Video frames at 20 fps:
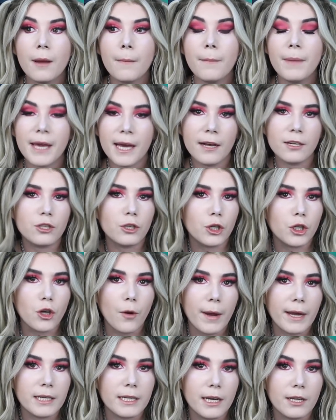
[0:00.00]
because you're
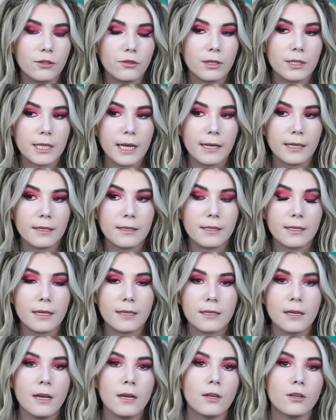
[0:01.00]
showing dangerous
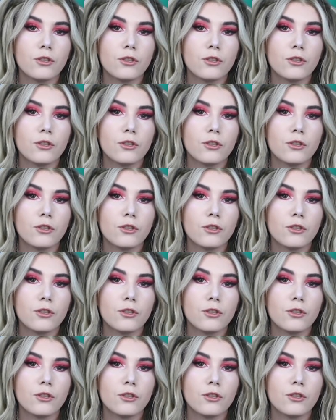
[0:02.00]
tendencies.